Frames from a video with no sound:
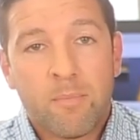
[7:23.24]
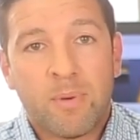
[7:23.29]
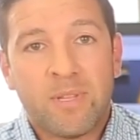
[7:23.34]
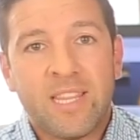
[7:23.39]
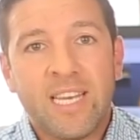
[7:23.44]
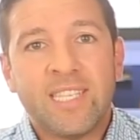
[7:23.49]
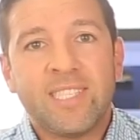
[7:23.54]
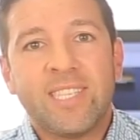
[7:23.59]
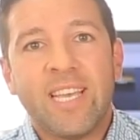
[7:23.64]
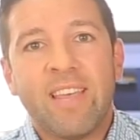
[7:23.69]

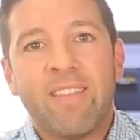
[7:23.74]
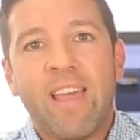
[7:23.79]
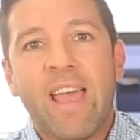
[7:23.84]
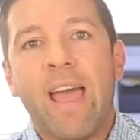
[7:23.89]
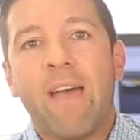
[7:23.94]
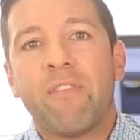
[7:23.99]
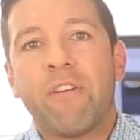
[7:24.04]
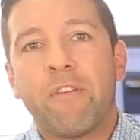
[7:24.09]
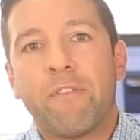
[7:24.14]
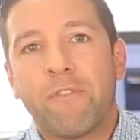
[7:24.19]
But they say they
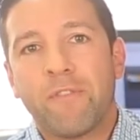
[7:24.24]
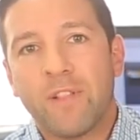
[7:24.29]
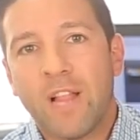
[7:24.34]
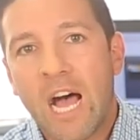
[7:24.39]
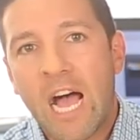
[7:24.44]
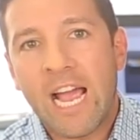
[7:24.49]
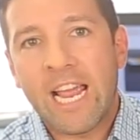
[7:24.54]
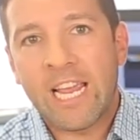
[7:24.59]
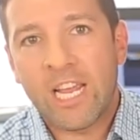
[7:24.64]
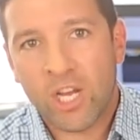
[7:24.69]
have a
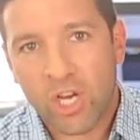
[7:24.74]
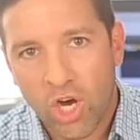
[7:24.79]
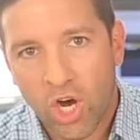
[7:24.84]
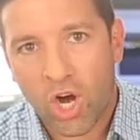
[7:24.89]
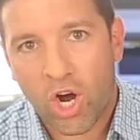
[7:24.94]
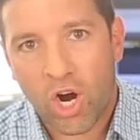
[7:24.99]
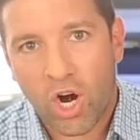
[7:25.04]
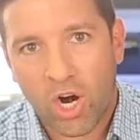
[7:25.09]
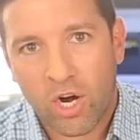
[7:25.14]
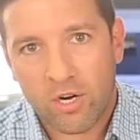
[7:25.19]
flying
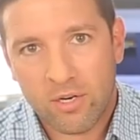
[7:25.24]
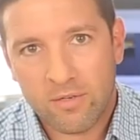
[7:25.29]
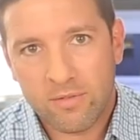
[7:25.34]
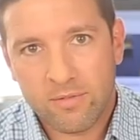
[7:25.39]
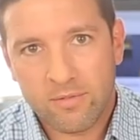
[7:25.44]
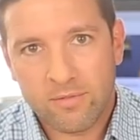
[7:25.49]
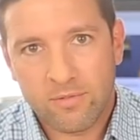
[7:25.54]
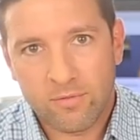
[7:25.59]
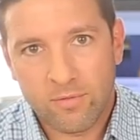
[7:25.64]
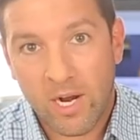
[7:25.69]
car
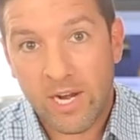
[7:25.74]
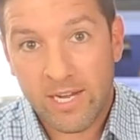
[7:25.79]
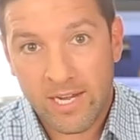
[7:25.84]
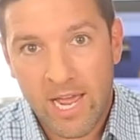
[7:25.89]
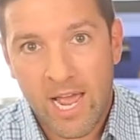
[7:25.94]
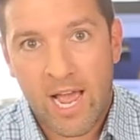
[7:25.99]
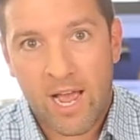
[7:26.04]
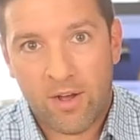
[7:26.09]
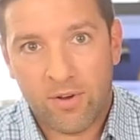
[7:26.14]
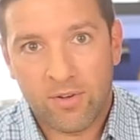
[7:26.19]
right
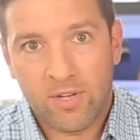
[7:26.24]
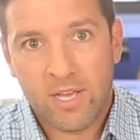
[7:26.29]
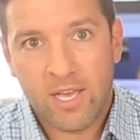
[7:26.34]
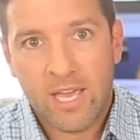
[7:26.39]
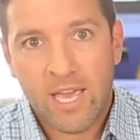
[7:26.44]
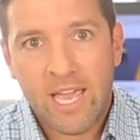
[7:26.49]
now.